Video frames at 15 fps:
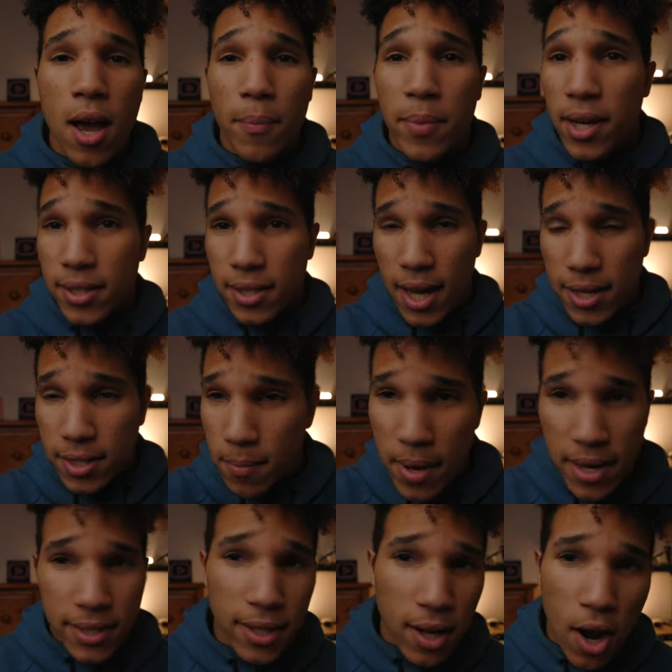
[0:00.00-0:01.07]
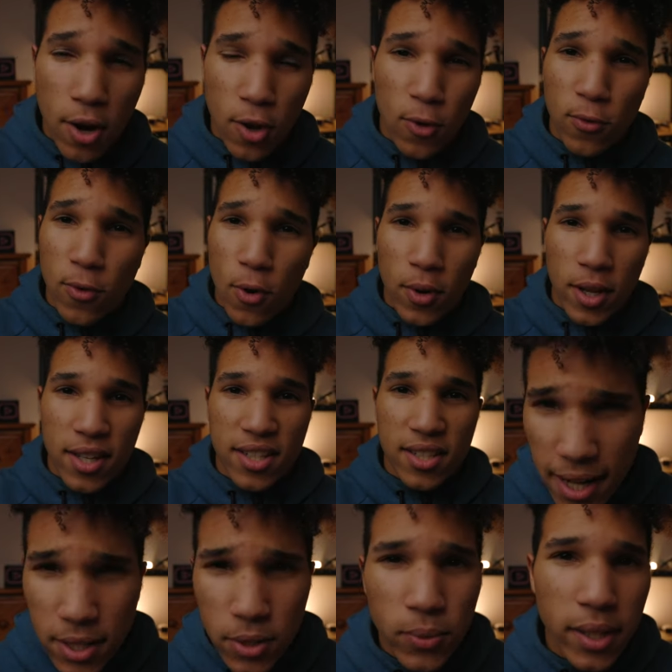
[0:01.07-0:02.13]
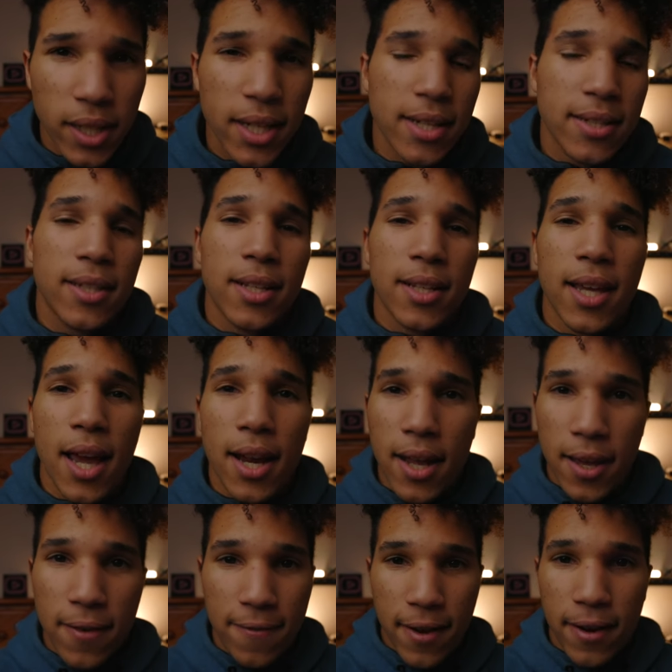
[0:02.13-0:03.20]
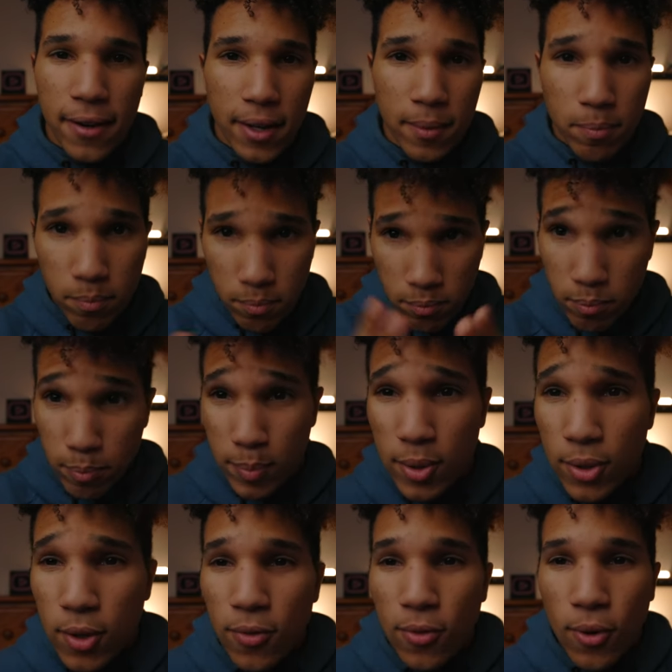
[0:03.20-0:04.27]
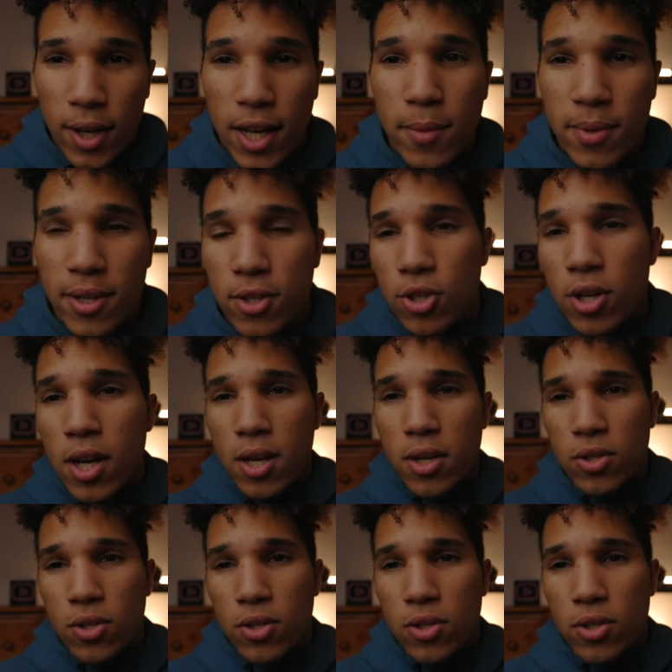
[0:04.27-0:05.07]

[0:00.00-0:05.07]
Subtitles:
because it has amazing autofocus and it's really easy to get a very beautiful image.